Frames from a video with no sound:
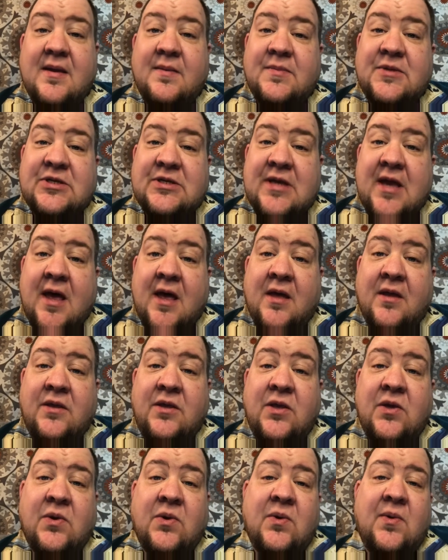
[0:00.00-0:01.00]
Michelle,
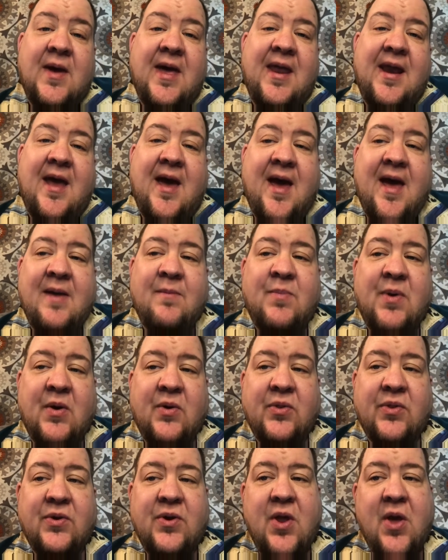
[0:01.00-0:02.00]
you and I
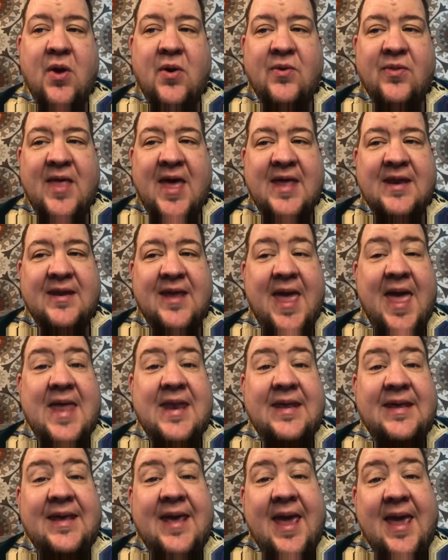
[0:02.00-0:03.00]
both know that
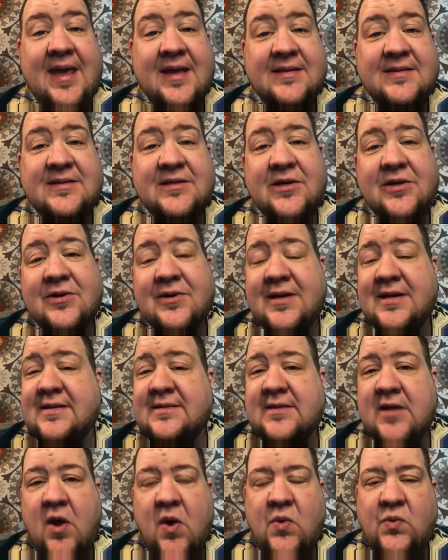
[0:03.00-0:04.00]
any answer
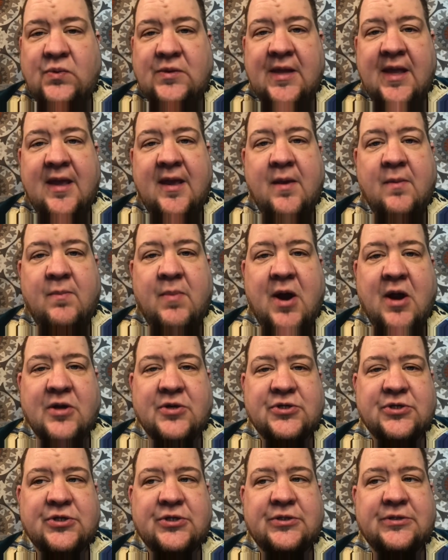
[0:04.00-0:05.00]
is only
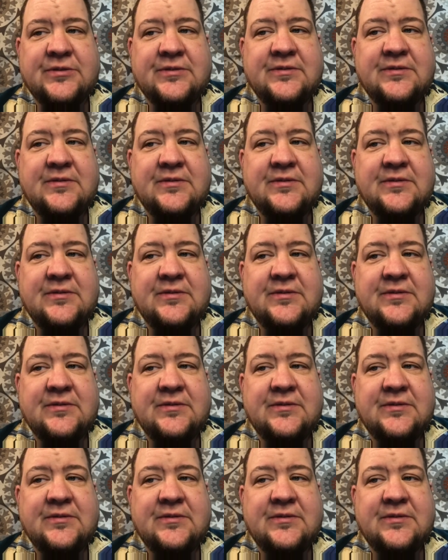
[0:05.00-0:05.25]
partial.